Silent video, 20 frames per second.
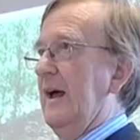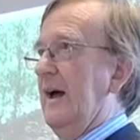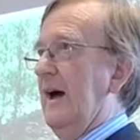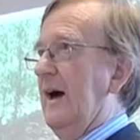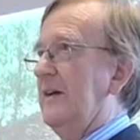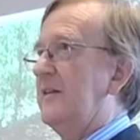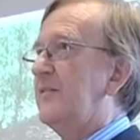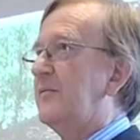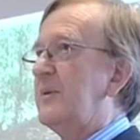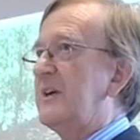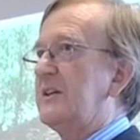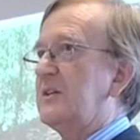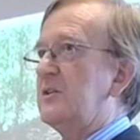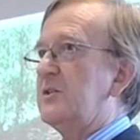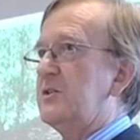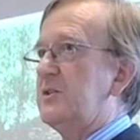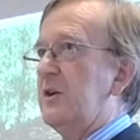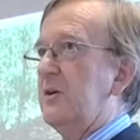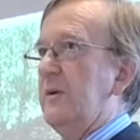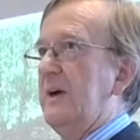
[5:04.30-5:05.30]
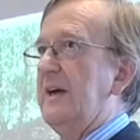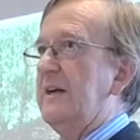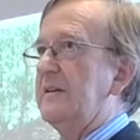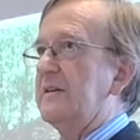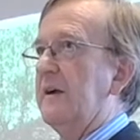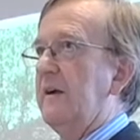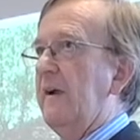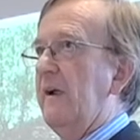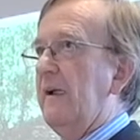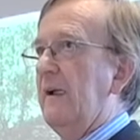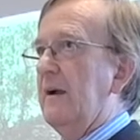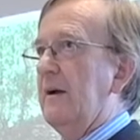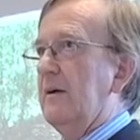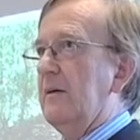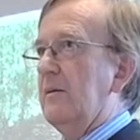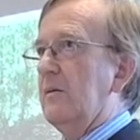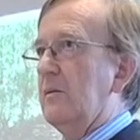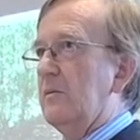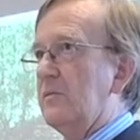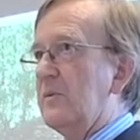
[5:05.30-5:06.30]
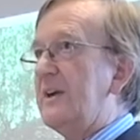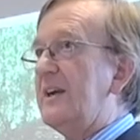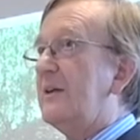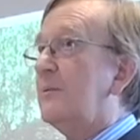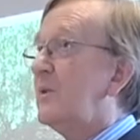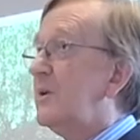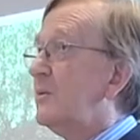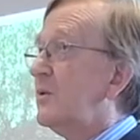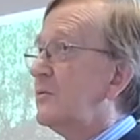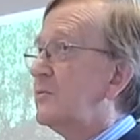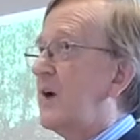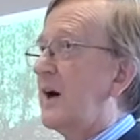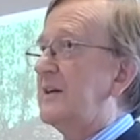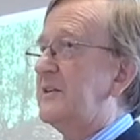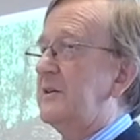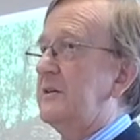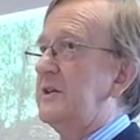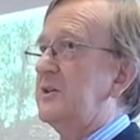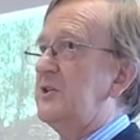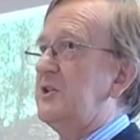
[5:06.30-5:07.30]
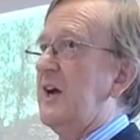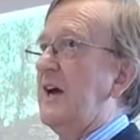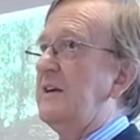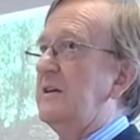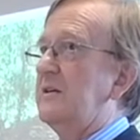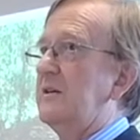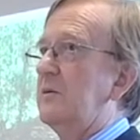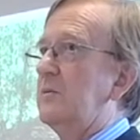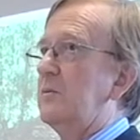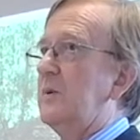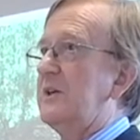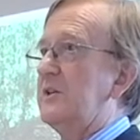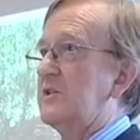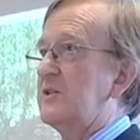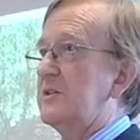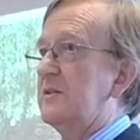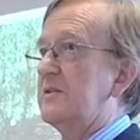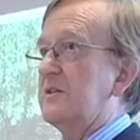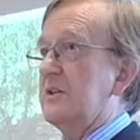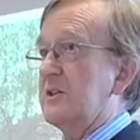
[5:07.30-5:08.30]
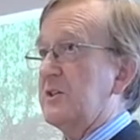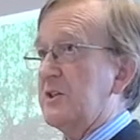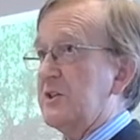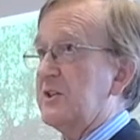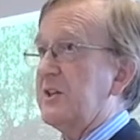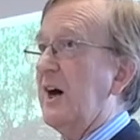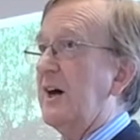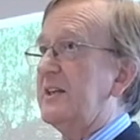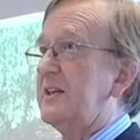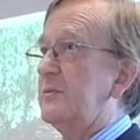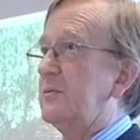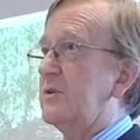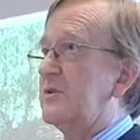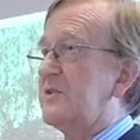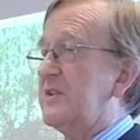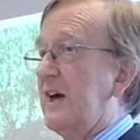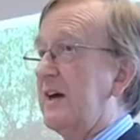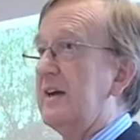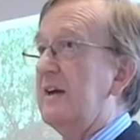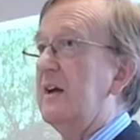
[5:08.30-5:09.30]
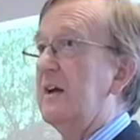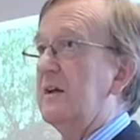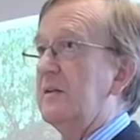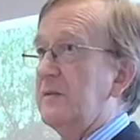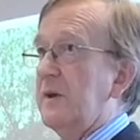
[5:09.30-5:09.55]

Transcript: And if we can do it, really we will write an agenda which the society will say,